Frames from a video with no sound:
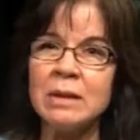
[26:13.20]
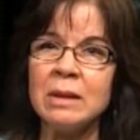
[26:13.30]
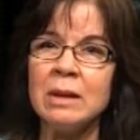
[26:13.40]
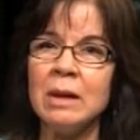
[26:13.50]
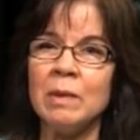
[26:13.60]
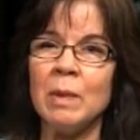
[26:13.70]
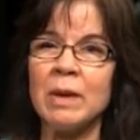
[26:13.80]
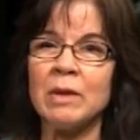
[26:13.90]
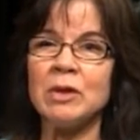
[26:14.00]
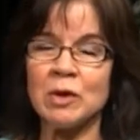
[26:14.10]
it,
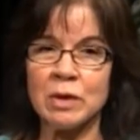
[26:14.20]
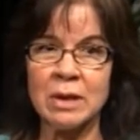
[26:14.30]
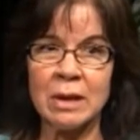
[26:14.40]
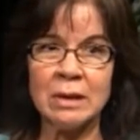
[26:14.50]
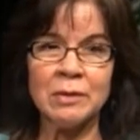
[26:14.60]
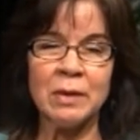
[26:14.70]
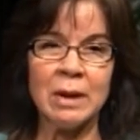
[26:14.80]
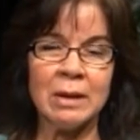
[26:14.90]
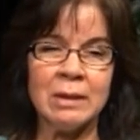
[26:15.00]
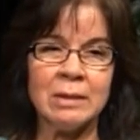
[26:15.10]
whether it's yourself,
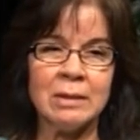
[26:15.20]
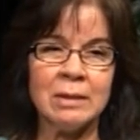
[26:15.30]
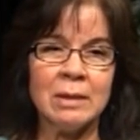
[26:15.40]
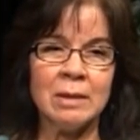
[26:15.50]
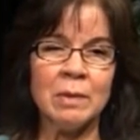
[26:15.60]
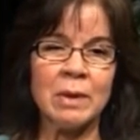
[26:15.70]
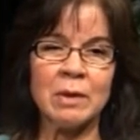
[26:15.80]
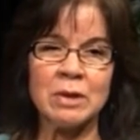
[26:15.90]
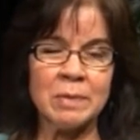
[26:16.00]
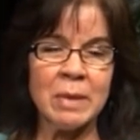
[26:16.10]
whether
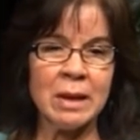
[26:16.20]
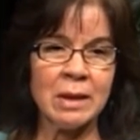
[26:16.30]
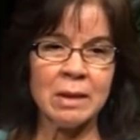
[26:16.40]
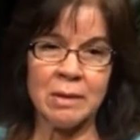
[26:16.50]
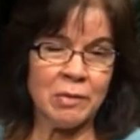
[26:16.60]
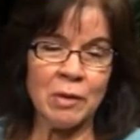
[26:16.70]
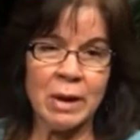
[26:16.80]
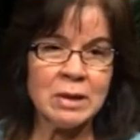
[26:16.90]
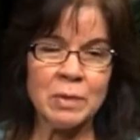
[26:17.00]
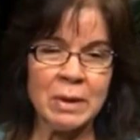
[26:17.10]
it's somebody that
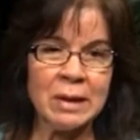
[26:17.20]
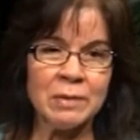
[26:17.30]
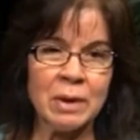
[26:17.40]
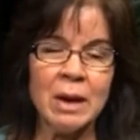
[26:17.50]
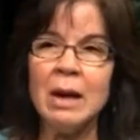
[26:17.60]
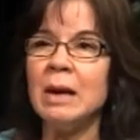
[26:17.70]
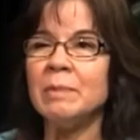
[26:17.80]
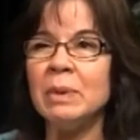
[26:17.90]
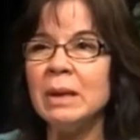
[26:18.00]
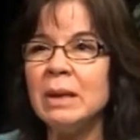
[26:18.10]
friends or whatever,
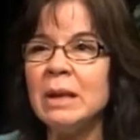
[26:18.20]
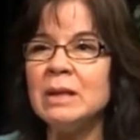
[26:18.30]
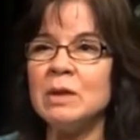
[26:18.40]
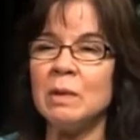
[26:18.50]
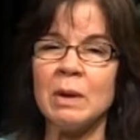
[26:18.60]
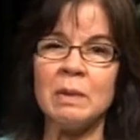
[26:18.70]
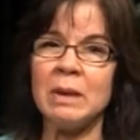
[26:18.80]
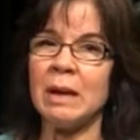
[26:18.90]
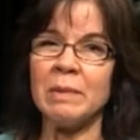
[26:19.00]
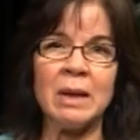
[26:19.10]
please don't go
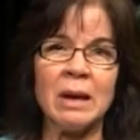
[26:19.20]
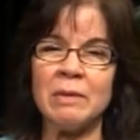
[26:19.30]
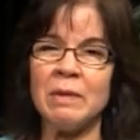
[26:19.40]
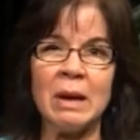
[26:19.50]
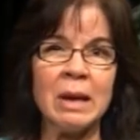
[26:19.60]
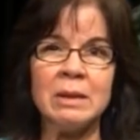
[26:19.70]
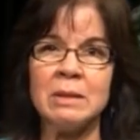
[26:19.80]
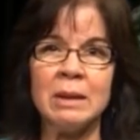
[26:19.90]
down without a fight.